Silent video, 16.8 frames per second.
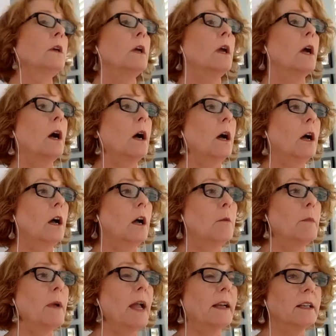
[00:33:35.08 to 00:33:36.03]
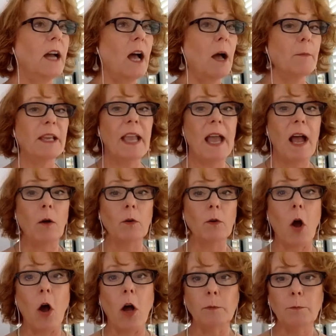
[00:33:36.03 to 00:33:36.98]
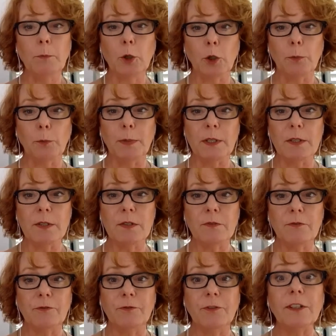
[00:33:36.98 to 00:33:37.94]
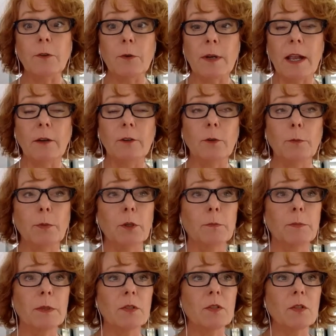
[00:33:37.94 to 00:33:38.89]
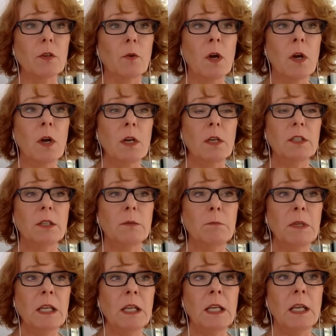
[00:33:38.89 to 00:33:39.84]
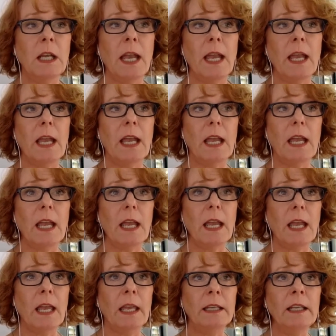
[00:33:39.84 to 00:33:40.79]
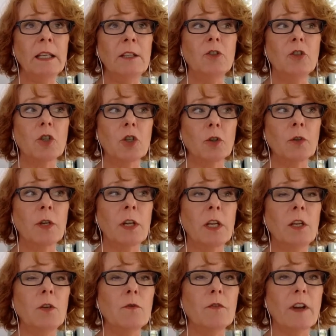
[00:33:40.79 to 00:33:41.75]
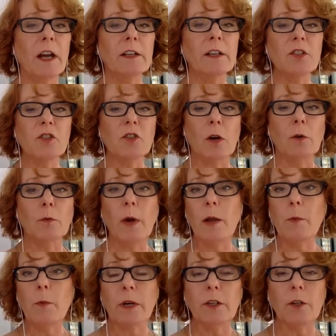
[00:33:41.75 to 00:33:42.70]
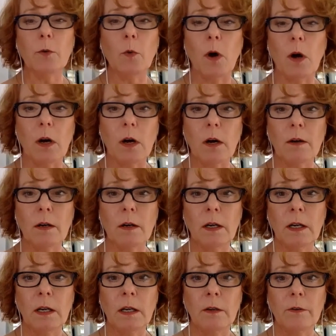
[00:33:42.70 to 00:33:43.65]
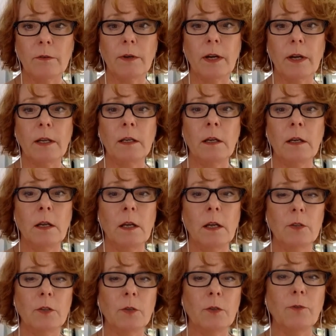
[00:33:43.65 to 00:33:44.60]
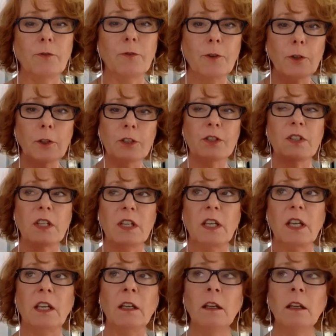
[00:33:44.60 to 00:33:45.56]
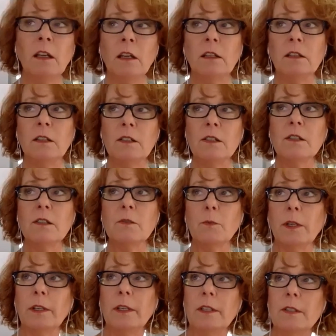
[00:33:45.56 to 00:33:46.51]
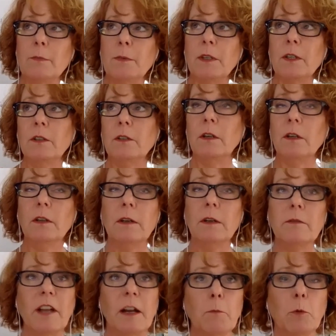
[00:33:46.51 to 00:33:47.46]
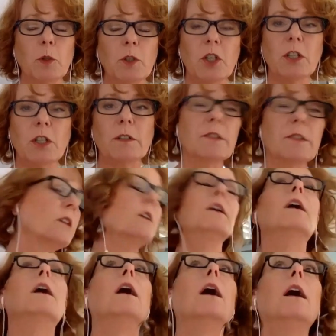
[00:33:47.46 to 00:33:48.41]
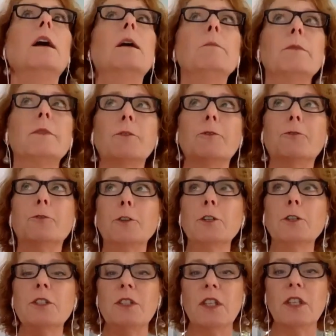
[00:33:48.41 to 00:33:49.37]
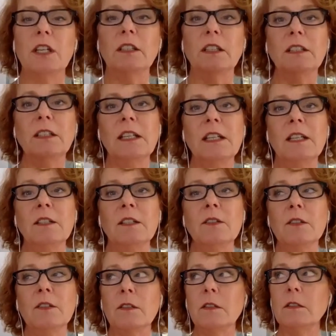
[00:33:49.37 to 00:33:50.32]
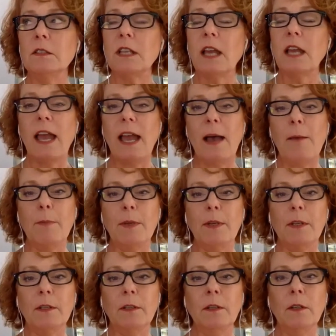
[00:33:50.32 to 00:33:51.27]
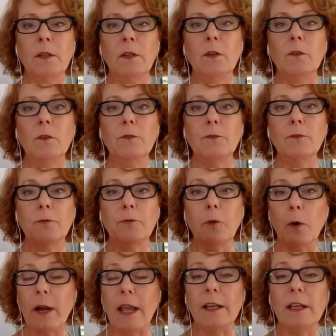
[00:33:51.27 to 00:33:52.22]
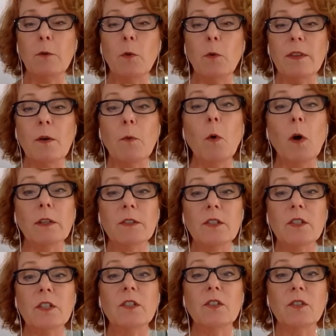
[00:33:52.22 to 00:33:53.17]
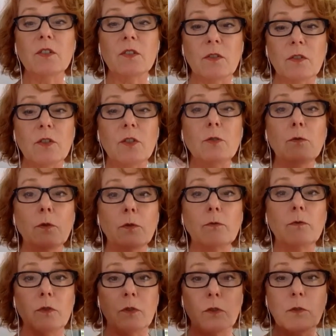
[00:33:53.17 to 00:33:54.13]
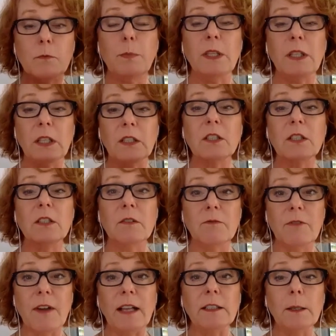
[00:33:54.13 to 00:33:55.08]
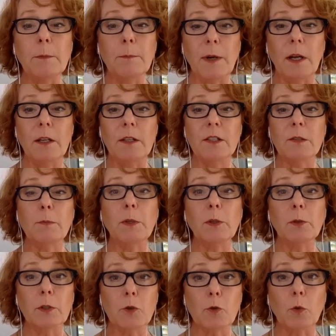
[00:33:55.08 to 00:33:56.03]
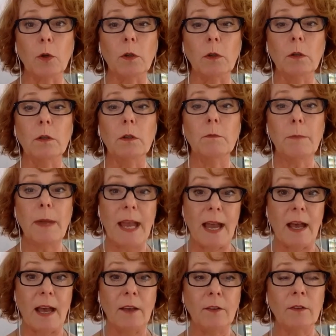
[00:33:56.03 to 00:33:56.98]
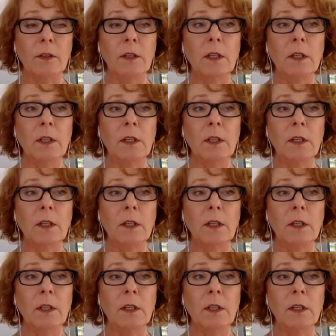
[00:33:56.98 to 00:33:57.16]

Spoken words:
and coming out on purpose, figuring out your purpose. So to me, any journey, you've got to start right where you are, right? So the first thing, this is what needs to be, I've got more chills. The first thing that needs to happen for anyone that wants to begin to develop a spiritual path